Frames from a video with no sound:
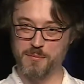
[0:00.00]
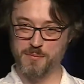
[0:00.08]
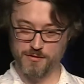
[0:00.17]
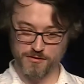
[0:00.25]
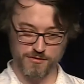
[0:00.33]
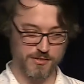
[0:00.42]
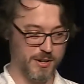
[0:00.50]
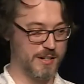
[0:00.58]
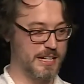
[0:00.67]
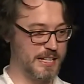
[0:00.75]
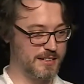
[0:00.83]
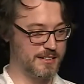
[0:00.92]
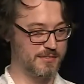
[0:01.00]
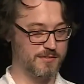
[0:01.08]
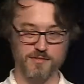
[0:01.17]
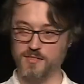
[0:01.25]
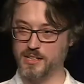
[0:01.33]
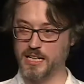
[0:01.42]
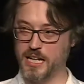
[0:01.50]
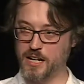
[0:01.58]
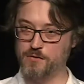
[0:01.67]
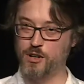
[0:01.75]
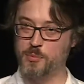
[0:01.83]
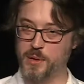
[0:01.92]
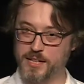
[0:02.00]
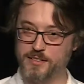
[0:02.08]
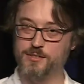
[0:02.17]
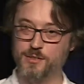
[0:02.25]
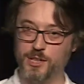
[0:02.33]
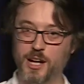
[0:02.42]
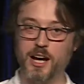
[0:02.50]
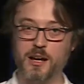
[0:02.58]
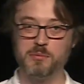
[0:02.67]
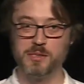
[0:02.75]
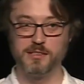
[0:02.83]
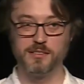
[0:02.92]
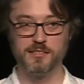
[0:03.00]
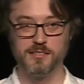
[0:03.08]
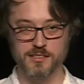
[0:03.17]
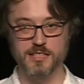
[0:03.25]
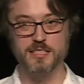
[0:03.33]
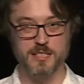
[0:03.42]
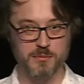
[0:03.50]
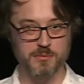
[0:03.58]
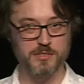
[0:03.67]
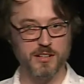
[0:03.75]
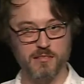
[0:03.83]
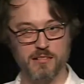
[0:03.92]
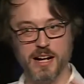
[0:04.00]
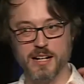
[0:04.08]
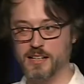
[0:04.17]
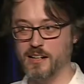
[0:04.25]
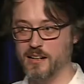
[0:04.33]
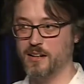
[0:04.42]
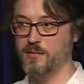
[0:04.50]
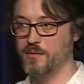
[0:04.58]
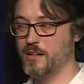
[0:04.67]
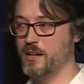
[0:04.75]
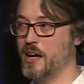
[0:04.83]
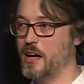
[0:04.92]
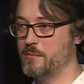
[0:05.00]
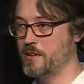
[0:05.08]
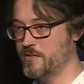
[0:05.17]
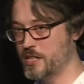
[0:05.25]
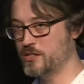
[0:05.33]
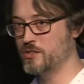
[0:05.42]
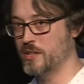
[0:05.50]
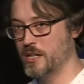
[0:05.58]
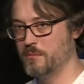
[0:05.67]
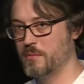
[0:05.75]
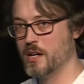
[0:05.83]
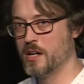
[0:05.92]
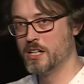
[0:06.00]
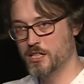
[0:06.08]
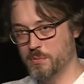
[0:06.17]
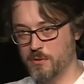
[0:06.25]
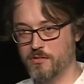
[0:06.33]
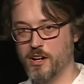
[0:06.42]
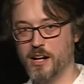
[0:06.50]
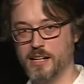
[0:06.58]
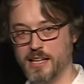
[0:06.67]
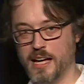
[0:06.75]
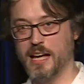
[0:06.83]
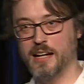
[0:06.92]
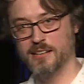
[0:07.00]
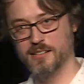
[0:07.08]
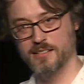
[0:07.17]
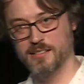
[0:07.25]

very robust, reliable systems around our event stream to provide that,